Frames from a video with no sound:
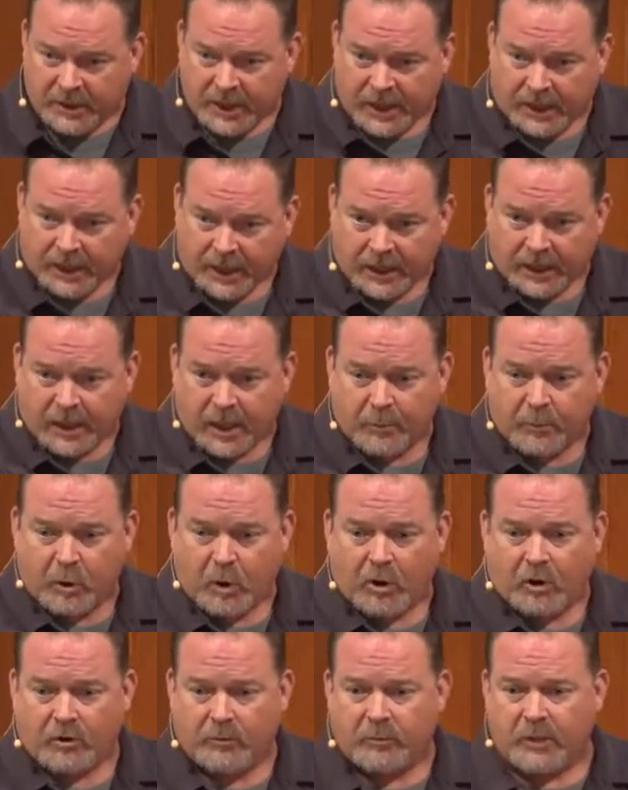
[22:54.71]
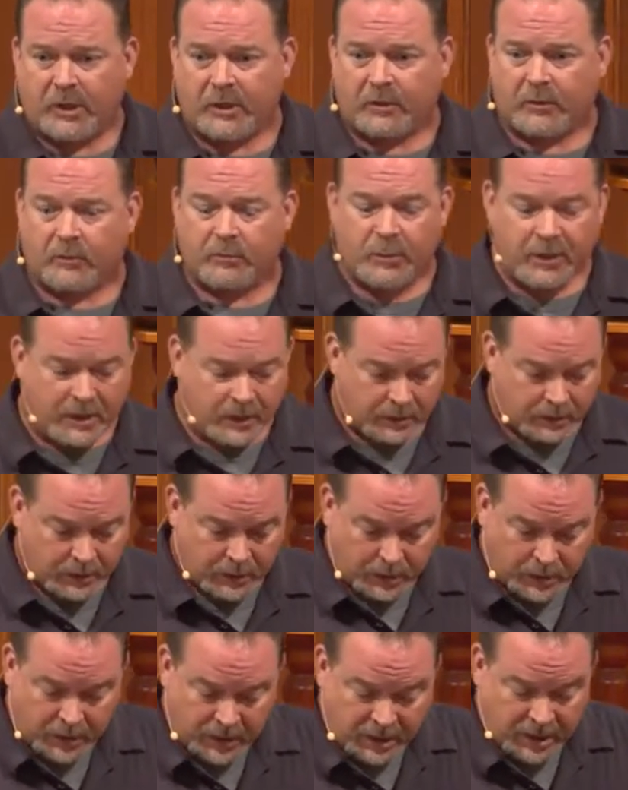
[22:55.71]
the heck out of that part of me or being
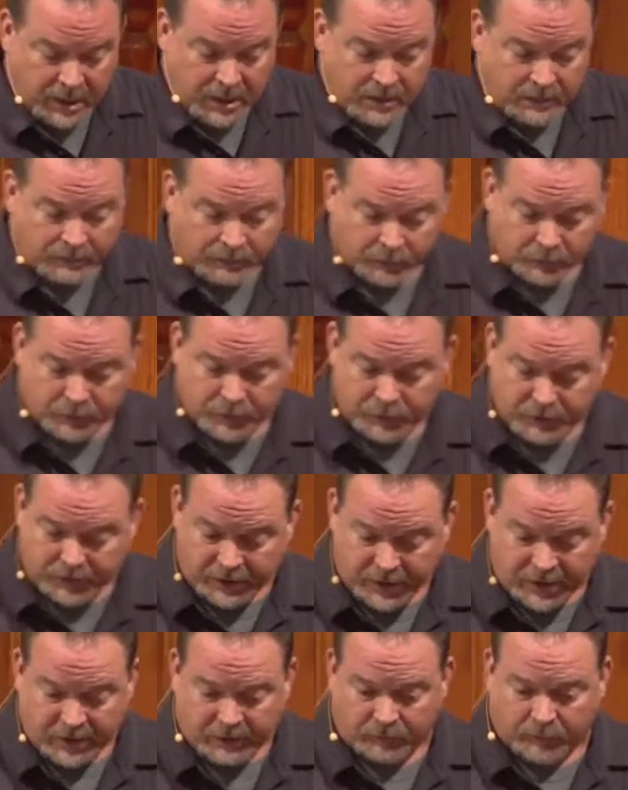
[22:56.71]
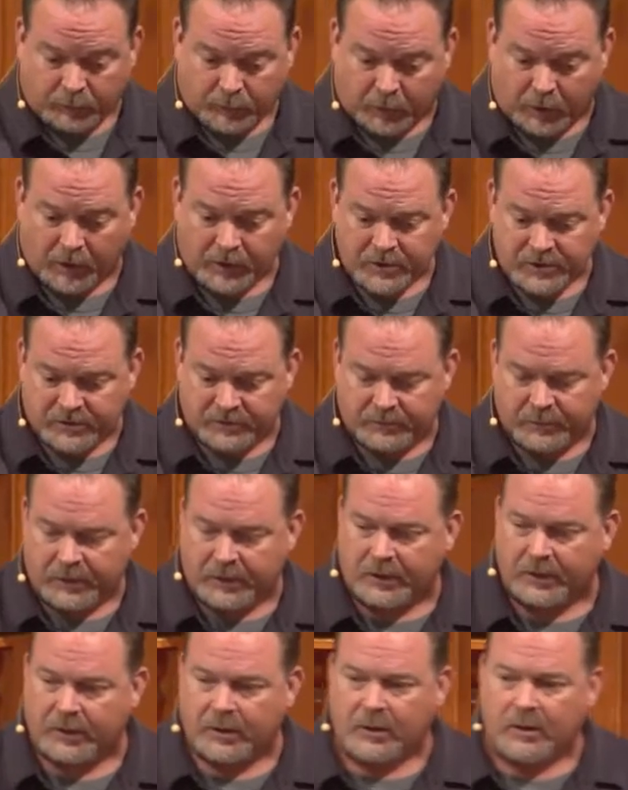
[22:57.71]
evil to the evil parts of
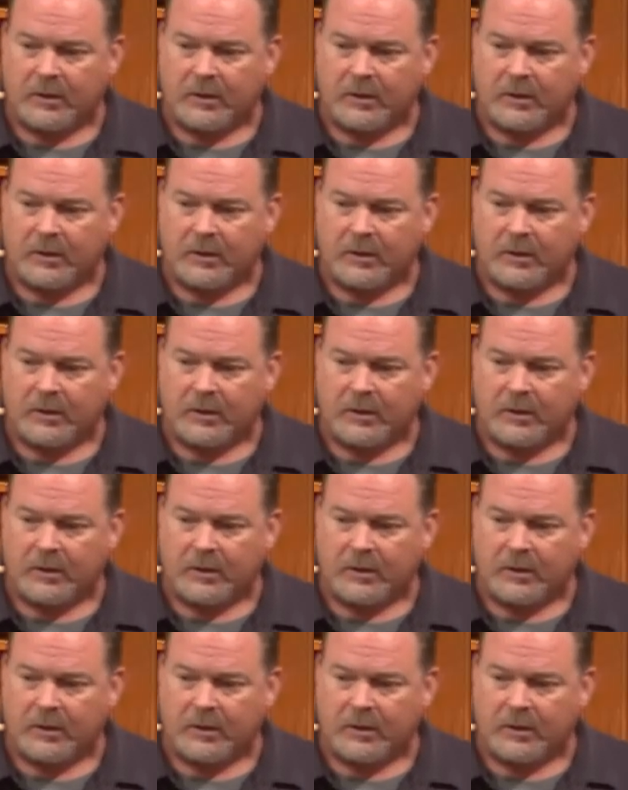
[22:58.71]
me.